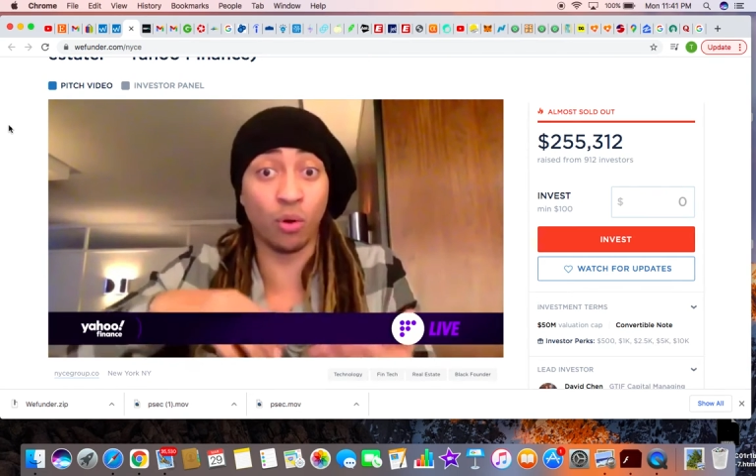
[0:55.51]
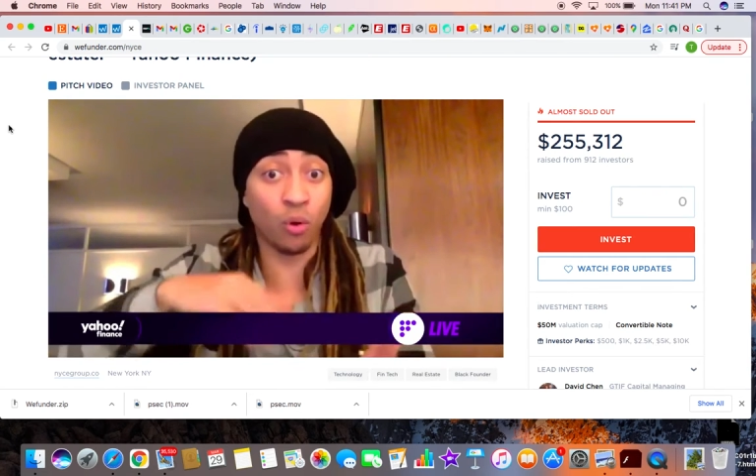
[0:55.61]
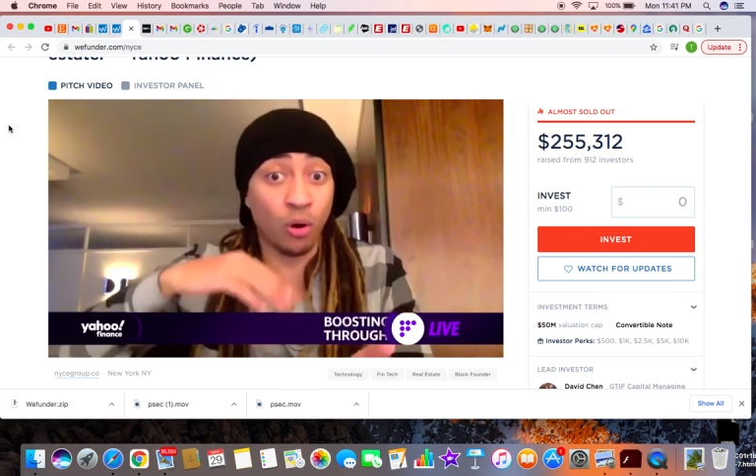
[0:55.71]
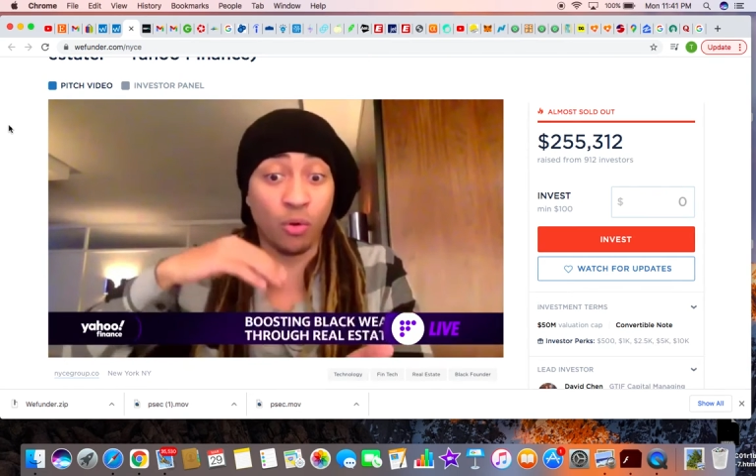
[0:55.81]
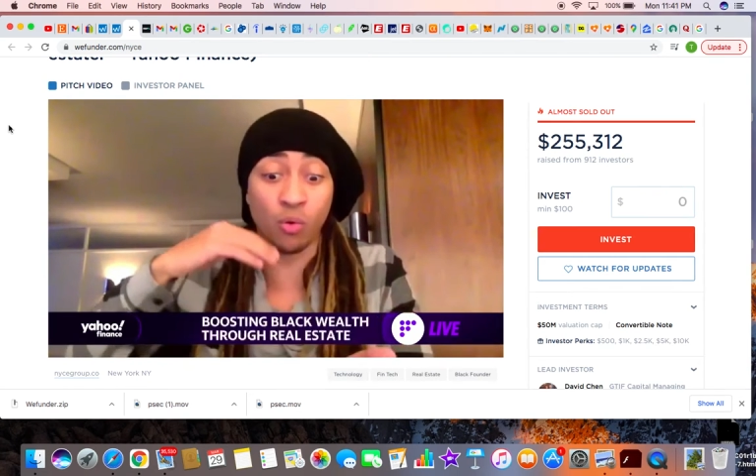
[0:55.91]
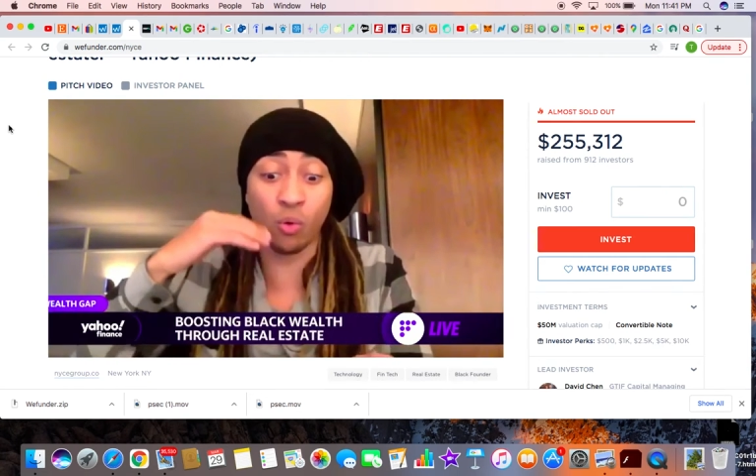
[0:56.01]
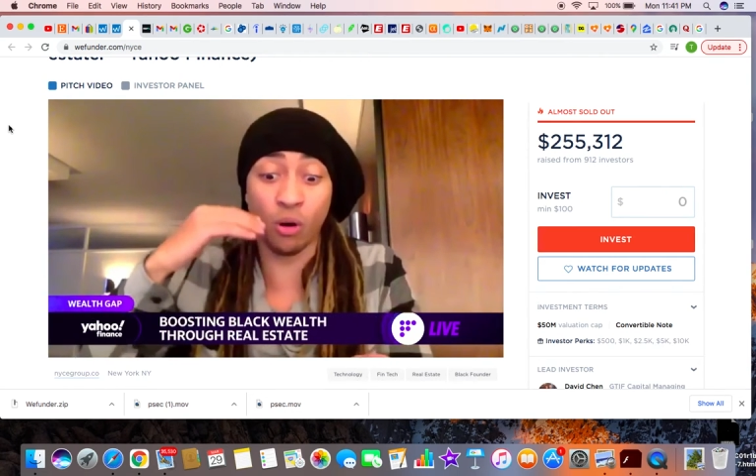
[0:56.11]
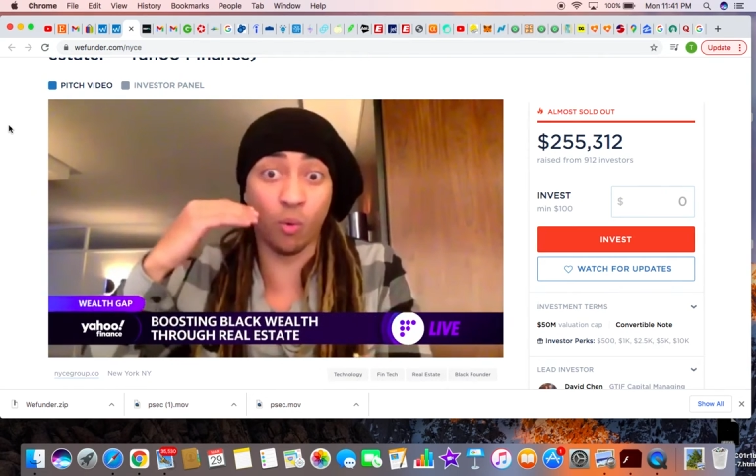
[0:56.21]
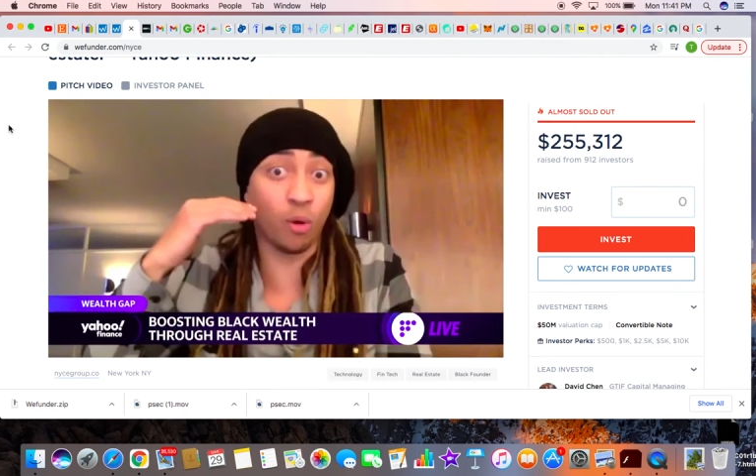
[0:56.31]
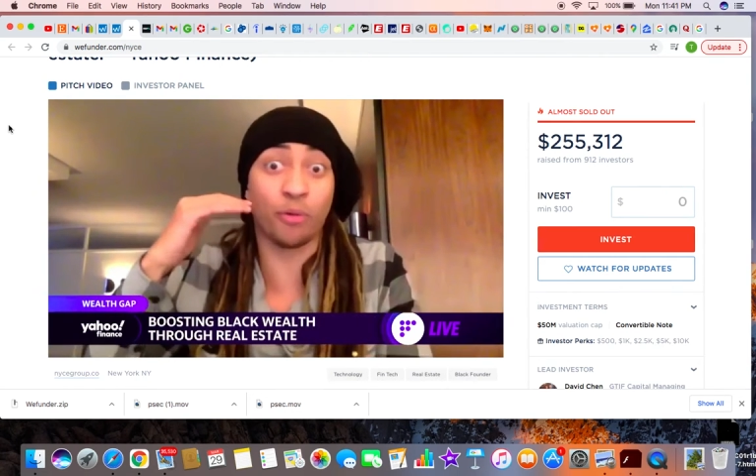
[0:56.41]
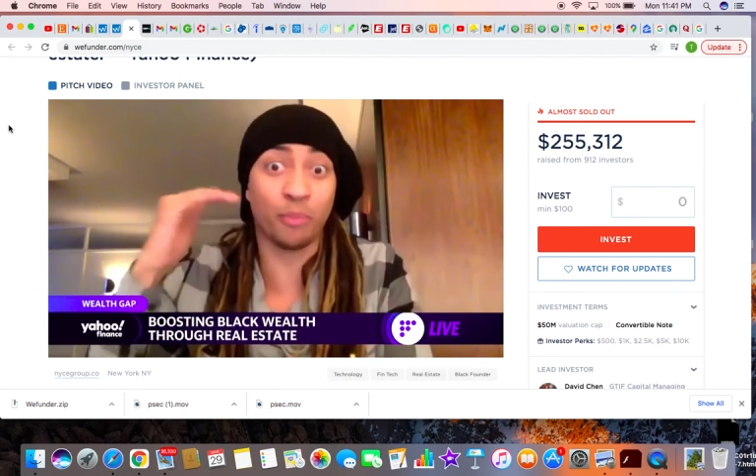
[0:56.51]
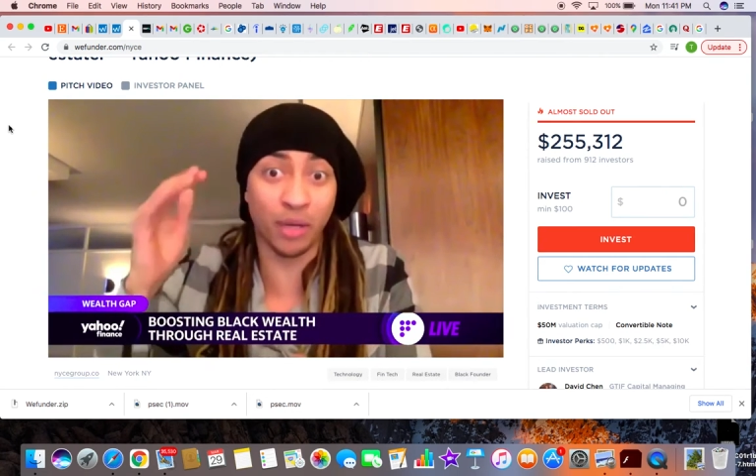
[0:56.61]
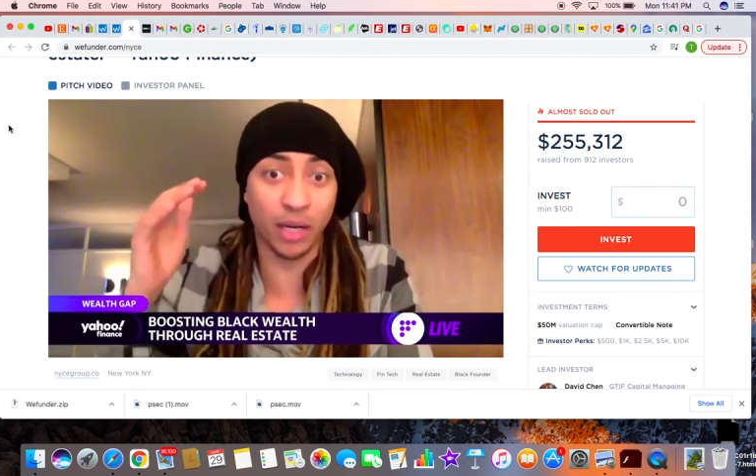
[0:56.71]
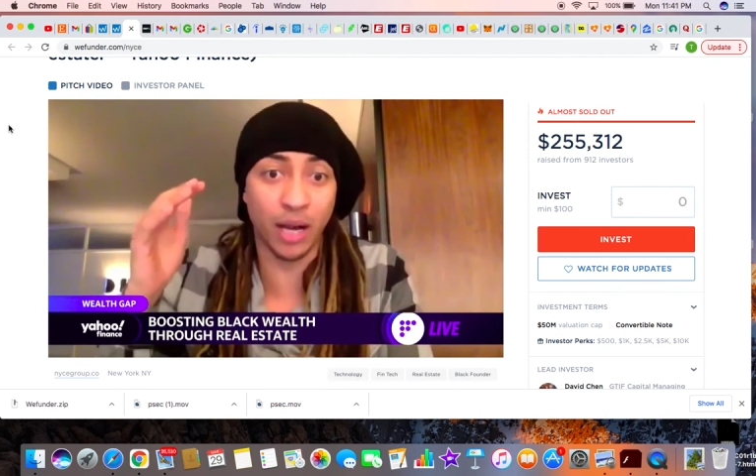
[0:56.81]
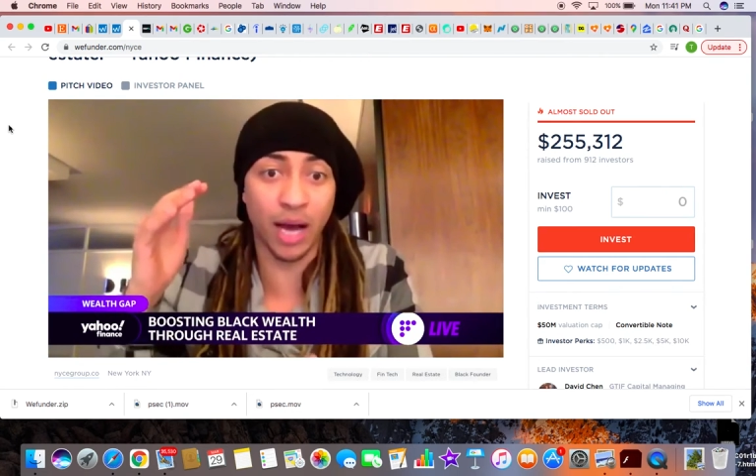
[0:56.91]
or who are worth a
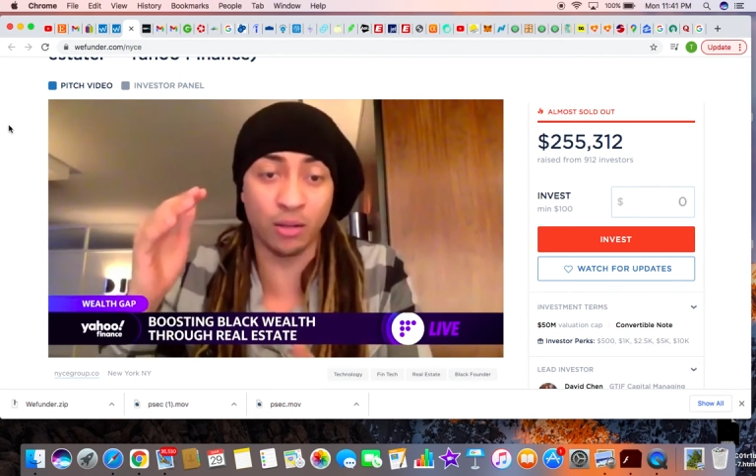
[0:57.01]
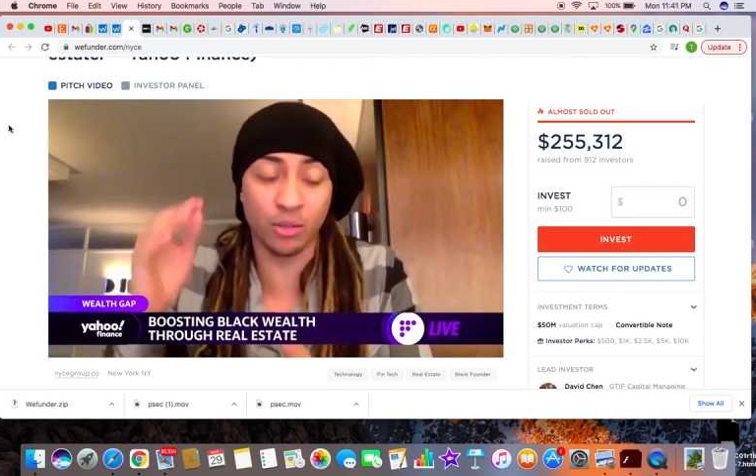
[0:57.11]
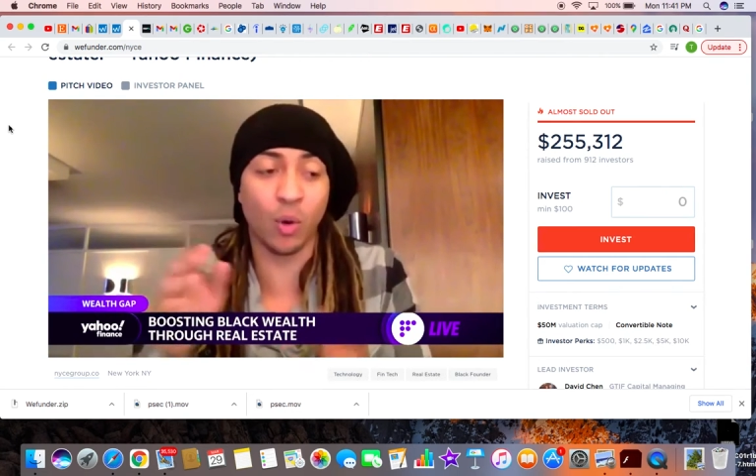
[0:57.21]
million dollars.